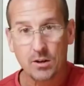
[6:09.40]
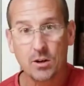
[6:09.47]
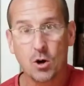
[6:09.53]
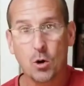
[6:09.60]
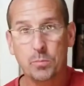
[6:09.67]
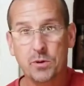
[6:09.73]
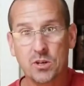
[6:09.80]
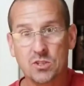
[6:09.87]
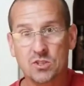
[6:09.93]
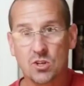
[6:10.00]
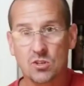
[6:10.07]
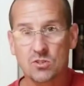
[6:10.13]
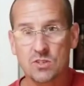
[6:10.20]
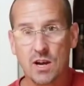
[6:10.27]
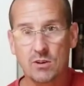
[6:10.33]
hope yours
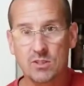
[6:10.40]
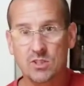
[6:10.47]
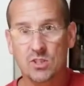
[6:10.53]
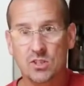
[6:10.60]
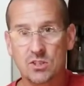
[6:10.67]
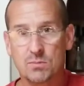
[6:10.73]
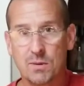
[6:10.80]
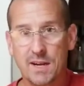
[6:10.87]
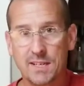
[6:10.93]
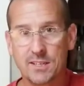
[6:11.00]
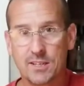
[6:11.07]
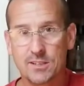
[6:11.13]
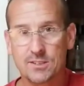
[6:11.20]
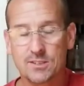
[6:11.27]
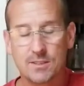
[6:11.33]
turns out as good as mine
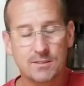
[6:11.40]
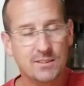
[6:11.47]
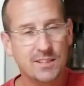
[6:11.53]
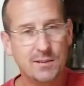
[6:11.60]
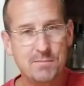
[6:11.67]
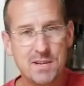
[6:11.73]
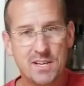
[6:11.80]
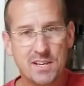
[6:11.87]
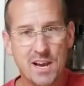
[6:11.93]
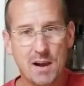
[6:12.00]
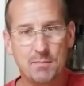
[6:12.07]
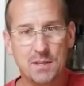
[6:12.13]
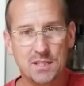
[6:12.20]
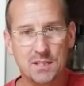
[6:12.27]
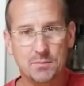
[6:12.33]
does. Leave me a
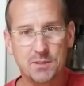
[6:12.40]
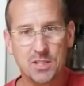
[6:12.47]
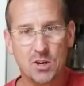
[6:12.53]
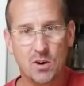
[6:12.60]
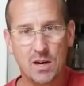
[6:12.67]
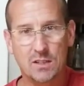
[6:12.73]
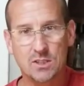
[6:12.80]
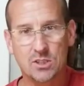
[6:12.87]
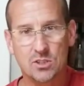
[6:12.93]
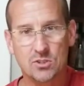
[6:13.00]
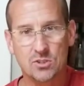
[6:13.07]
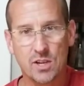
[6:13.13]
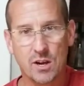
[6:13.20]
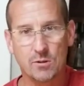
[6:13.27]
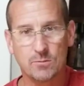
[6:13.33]
comment. Let me know how it turns
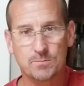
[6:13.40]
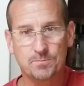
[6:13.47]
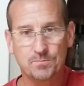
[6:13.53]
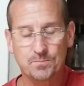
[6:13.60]
out.